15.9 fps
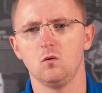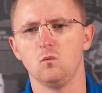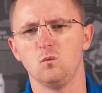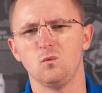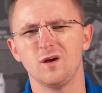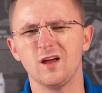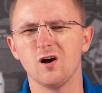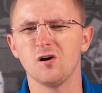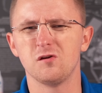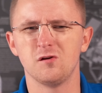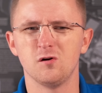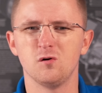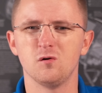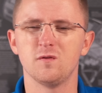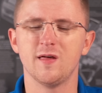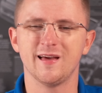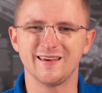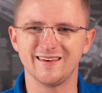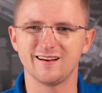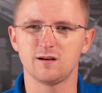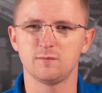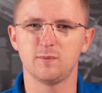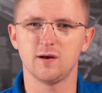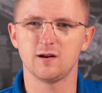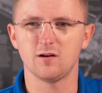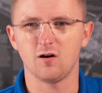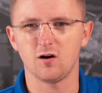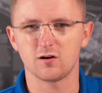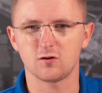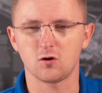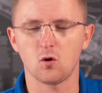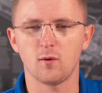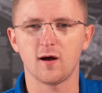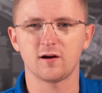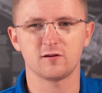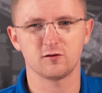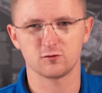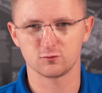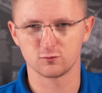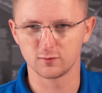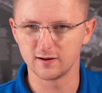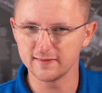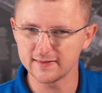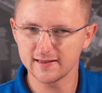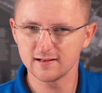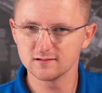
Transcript: we all know that gigabit on coax is really